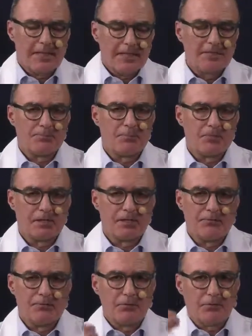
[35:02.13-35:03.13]

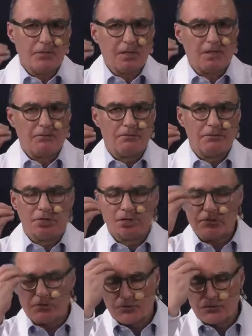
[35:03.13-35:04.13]
80%, if you
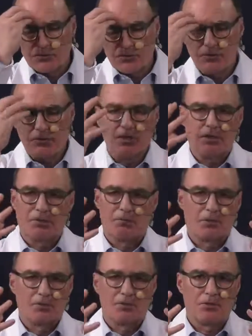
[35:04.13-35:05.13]
just you think
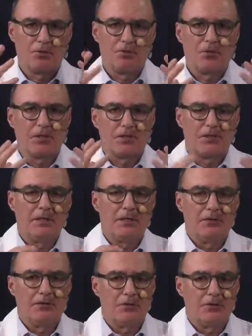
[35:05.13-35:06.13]
about, what the
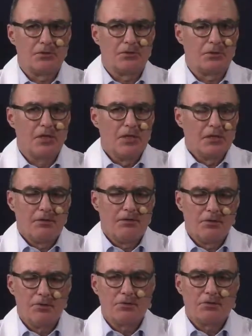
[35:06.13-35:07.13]
needle,
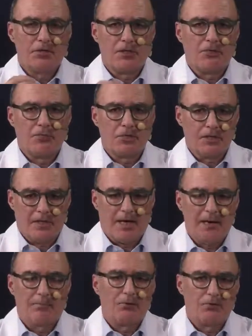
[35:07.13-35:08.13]
if you use the needle, what
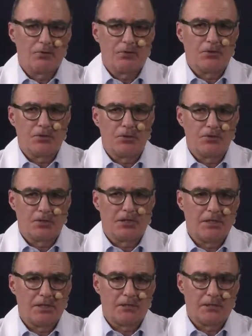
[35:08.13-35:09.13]
happened, using
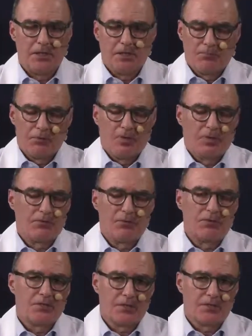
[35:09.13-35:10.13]
the needle, you have
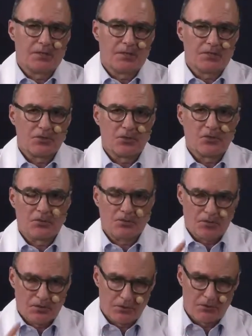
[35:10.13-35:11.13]
this edema. So
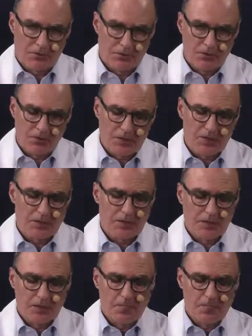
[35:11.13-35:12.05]
this is the first thing.